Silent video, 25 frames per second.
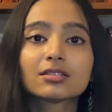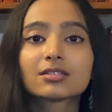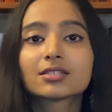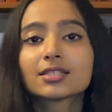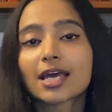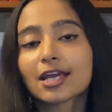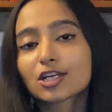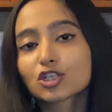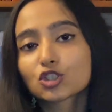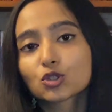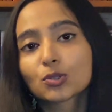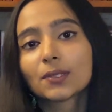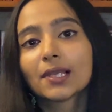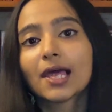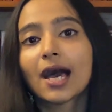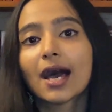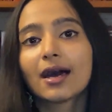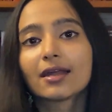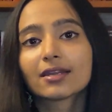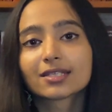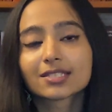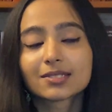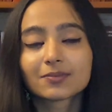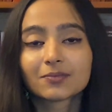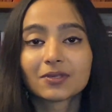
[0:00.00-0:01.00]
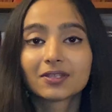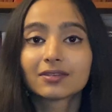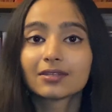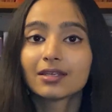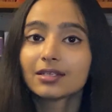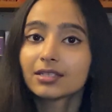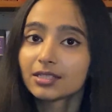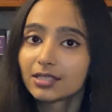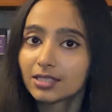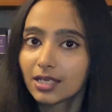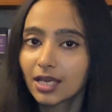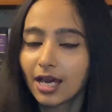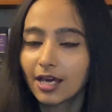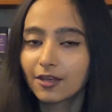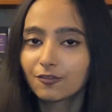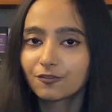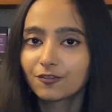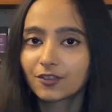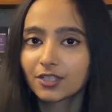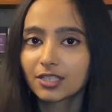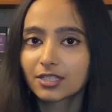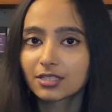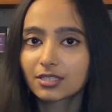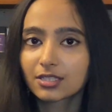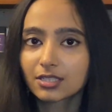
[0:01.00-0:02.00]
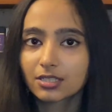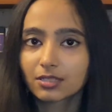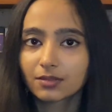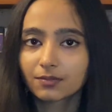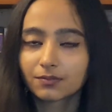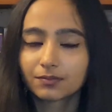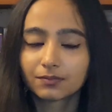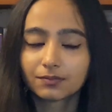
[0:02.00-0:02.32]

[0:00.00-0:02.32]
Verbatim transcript: the sexual harassment that he had faced.